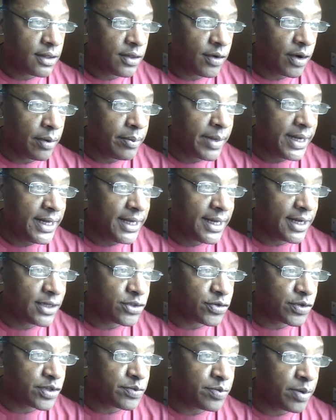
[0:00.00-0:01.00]
there are many
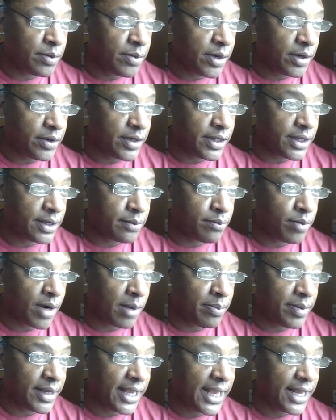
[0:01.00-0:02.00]
countries promoting
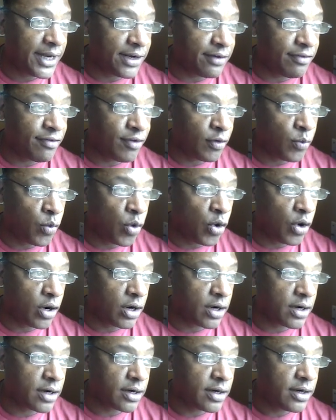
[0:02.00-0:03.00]
propaganda for
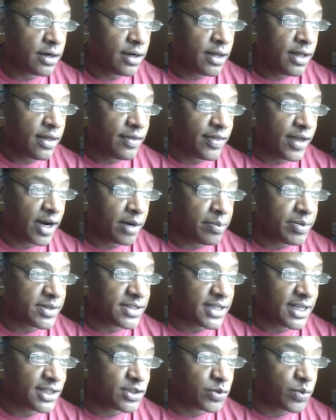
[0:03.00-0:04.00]
war. They are
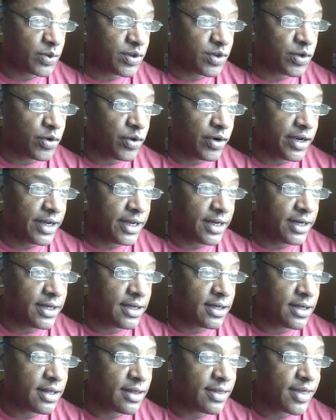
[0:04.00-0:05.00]
possessed with greed.
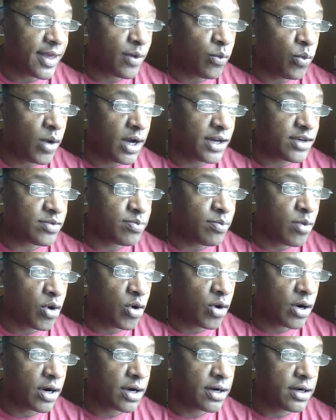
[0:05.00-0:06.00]
They want
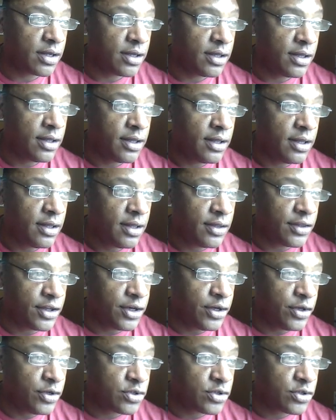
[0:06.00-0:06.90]
more. The